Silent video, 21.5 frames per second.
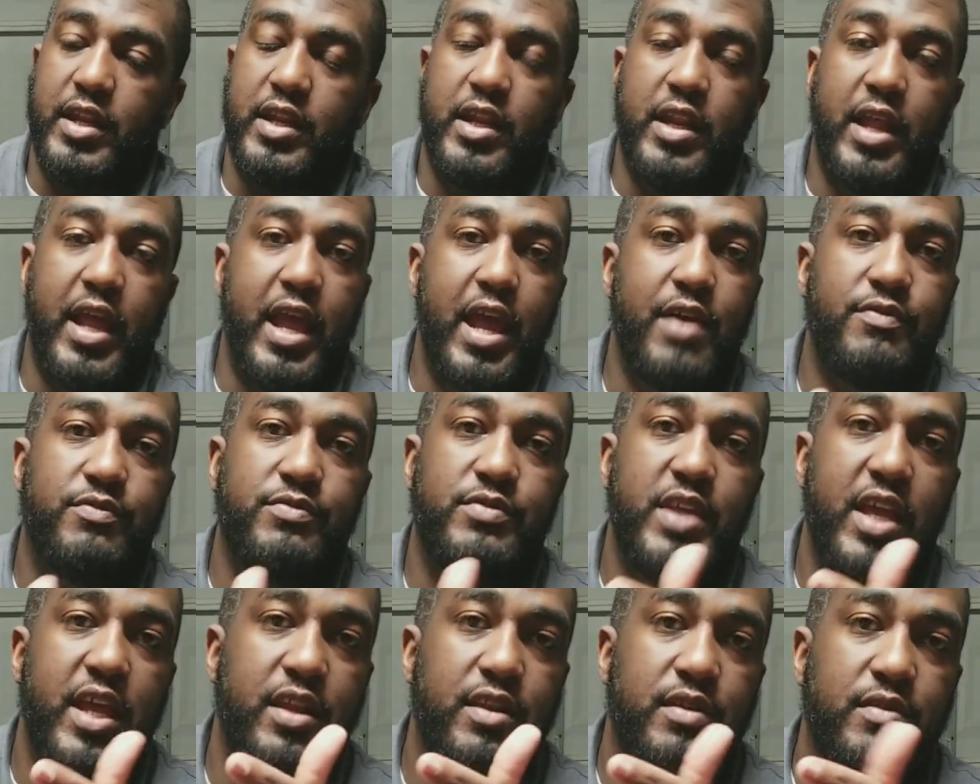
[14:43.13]
they
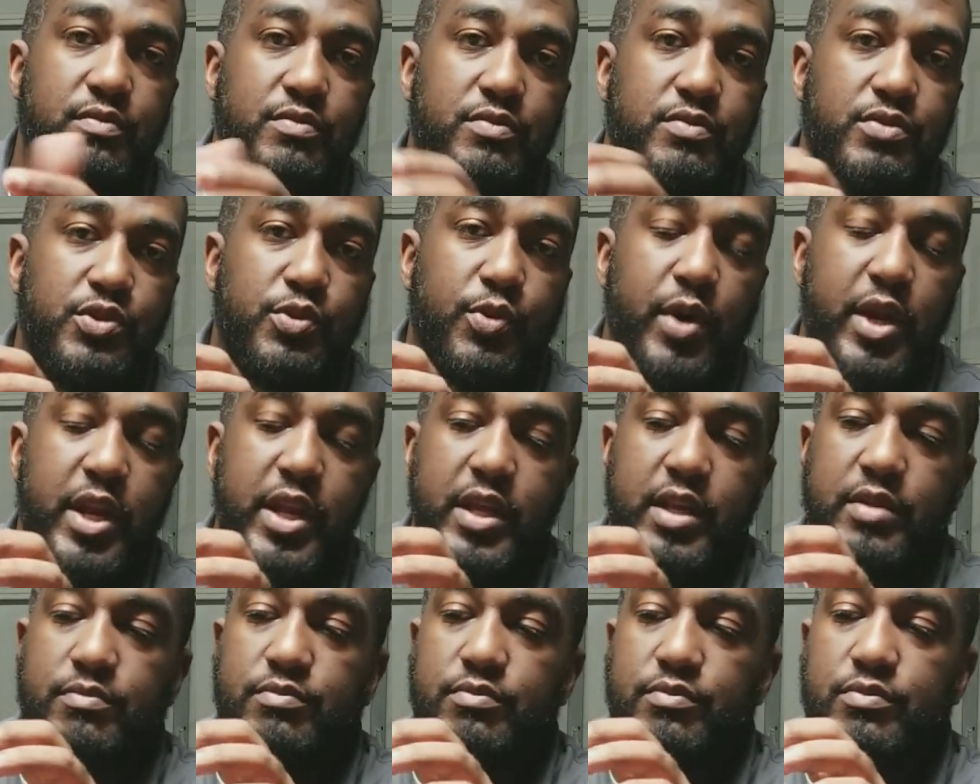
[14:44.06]
have 10,
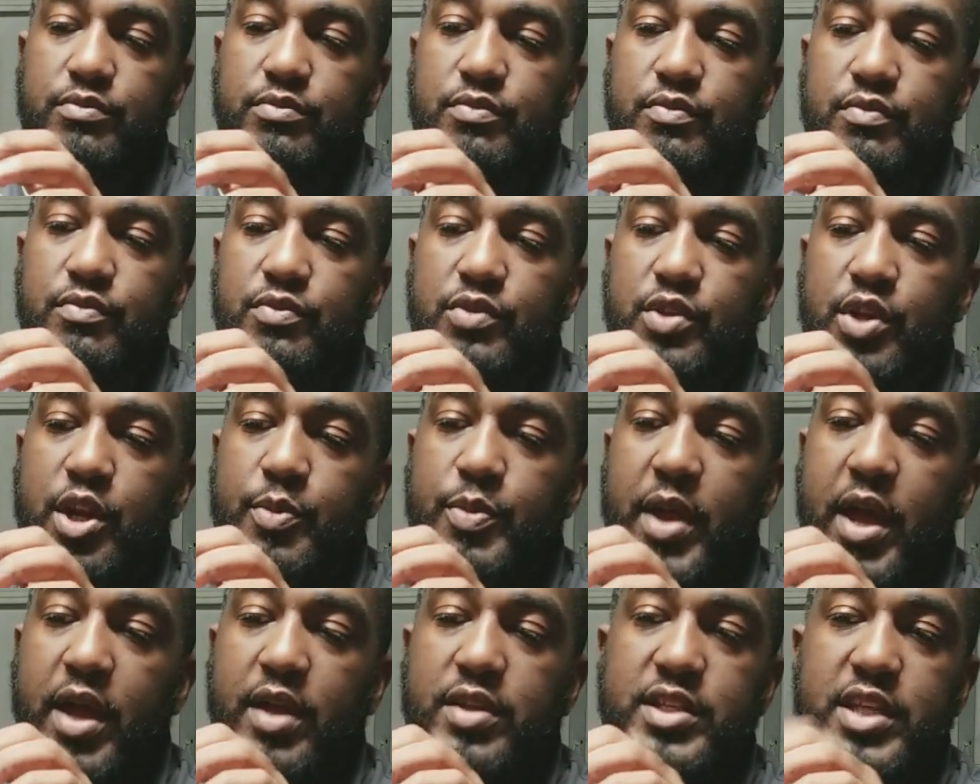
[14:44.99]
20,
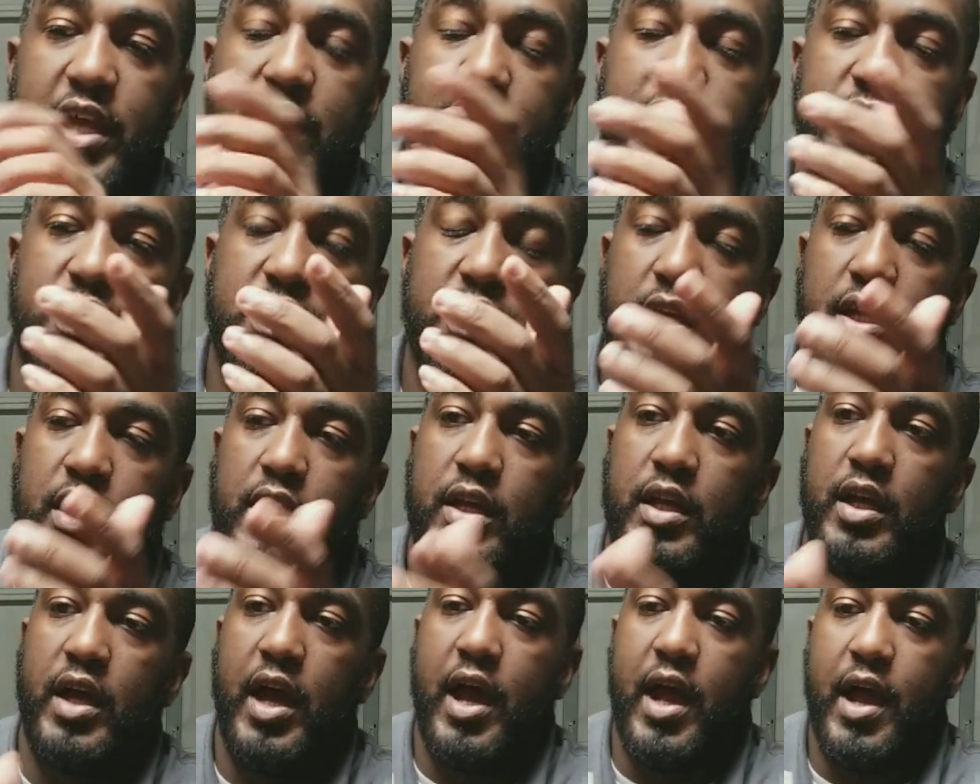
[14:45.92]
30-pound
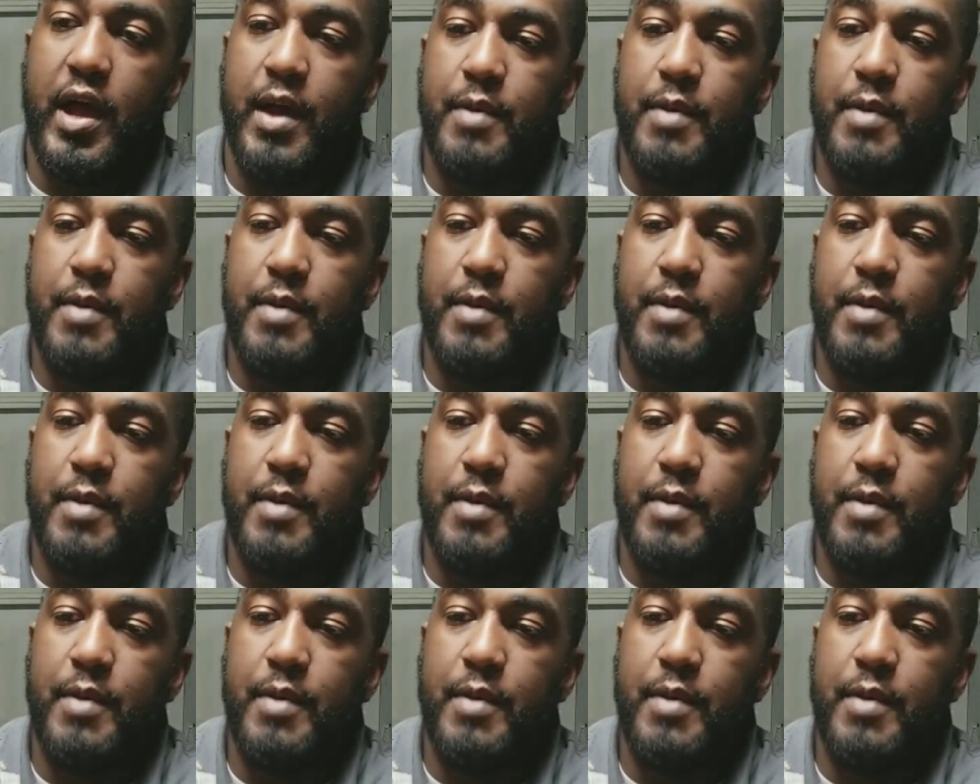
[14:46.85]
tanks.